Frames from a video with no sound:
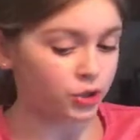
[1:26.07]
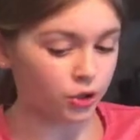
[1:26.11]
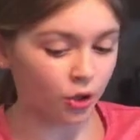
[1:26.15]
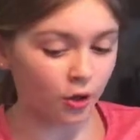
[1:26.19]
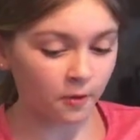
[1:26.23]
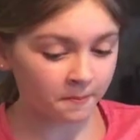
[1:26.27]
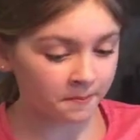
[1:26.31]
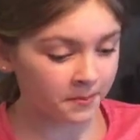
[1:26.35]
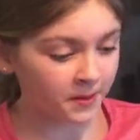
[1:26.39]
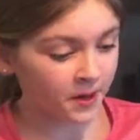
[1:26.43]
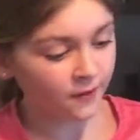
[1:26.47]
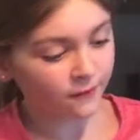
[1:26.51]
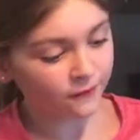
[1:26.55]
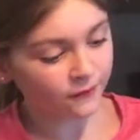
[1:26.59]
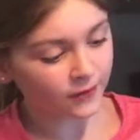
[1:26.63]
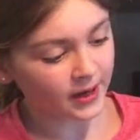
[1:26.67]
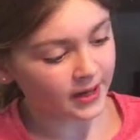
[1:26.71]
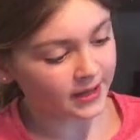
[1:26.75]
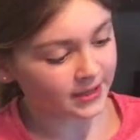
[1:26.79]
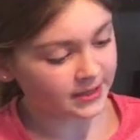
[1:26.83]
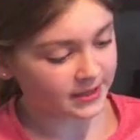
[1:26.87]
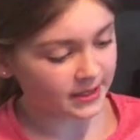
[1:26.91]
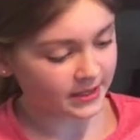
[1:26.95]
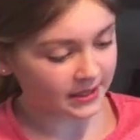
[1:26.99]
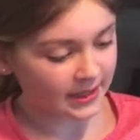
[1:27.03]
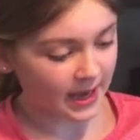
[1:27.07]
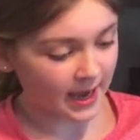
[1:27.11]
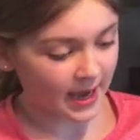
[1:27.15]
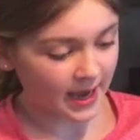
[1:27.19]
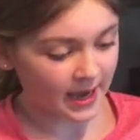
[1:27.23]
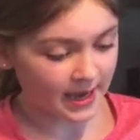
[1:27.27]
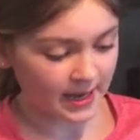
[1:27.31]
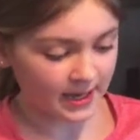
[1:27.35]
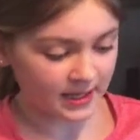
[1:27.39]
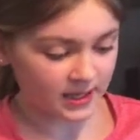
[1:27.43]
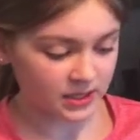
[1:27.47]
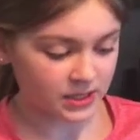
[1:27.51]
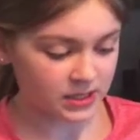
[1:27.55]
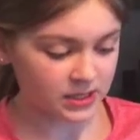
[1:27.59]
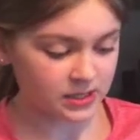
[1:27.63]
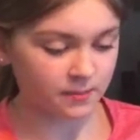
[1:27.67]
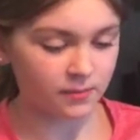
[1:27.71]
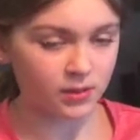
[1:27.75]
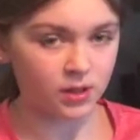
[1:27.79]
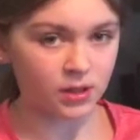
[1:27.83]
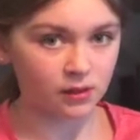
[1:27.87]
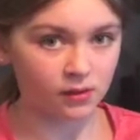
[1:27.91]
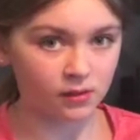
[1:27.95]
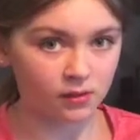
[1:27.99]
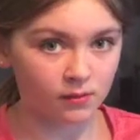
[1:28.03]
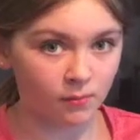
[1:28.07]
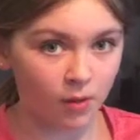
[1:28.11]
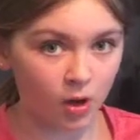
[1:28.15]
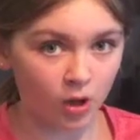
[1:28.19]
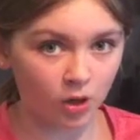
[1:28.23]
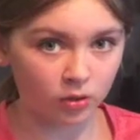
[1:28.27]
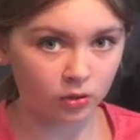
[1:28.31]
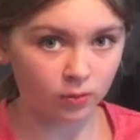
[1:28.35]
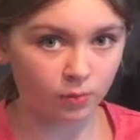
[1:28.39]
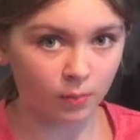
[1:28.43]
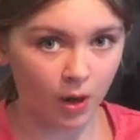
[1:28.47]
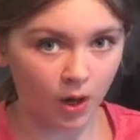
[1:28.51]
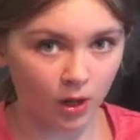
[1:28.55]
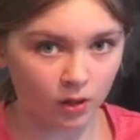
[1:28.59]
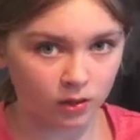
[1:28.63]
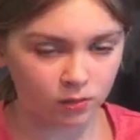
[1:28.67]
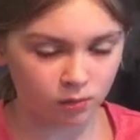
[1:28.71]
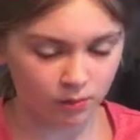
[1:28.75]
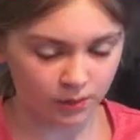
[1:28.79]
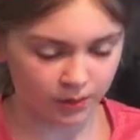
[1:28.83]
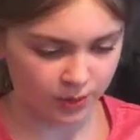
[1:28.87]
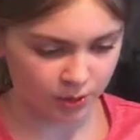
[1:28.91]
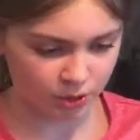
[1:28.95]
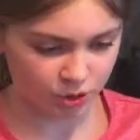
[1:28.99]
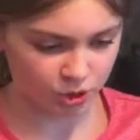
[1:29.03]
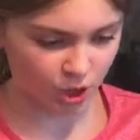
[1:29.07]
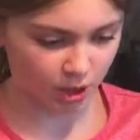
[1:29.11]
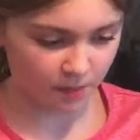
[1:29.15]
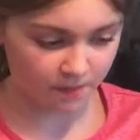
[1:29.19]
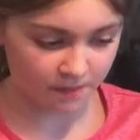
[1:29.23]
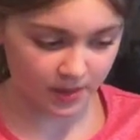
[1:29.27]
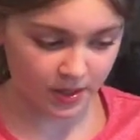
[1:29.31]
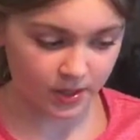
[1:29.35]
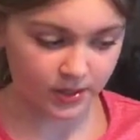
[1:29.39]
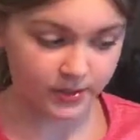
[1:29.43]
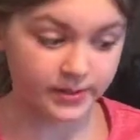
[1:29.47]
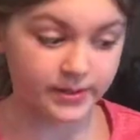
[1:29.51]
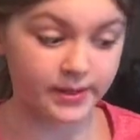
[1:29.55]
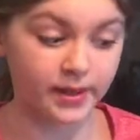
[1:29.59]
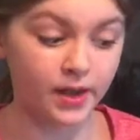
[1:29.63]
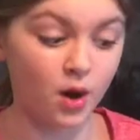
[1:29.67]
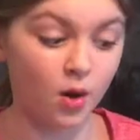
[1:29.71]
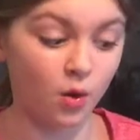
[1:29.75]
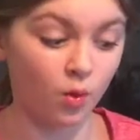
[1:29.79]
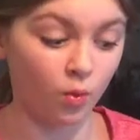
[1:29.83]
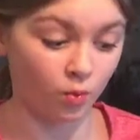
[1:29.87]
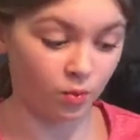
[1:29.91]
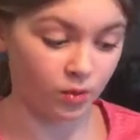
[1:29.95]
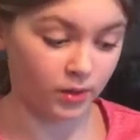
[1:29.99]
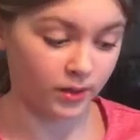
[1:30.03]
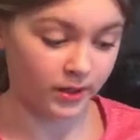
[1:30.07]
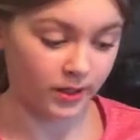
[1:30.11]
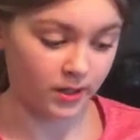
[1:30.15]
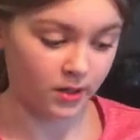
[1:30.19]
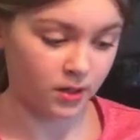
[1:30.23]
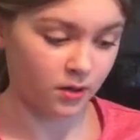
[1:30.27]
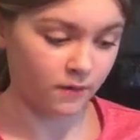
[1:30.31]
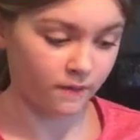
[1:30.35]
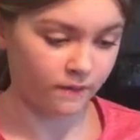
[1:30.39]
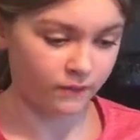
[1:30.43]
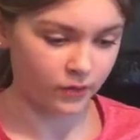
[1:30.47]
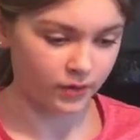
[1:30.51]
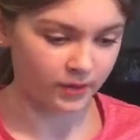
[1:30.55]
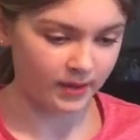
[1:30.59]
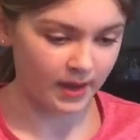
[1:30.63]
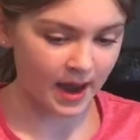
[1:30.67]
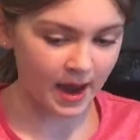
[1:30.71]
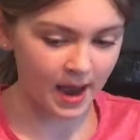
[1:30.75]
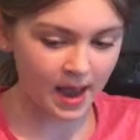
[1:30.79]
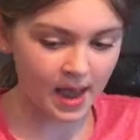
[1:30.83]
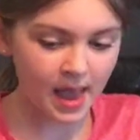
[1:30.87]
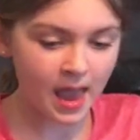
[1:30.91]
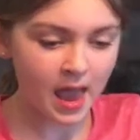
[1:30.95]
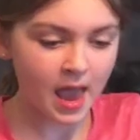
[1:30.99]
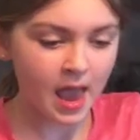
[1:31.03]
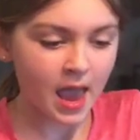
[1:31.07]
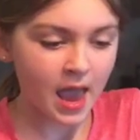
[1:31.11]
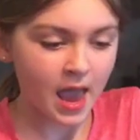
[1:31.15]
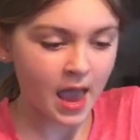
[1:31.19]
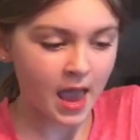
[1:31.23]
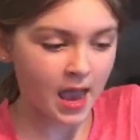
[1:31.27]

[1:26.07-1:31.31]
don't be afraid to get in some of the small spots with the Sharpie because they're really good for that.